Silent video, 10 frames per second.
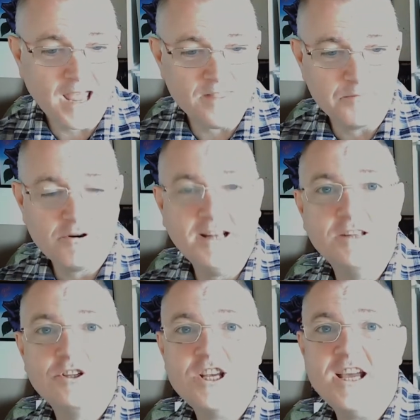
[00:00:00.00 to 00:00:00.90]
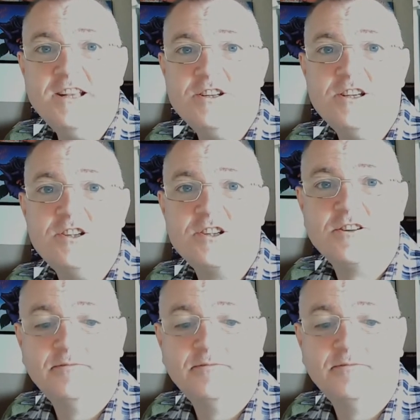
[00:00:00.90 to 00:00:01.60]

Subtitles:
The Brilliant Changes.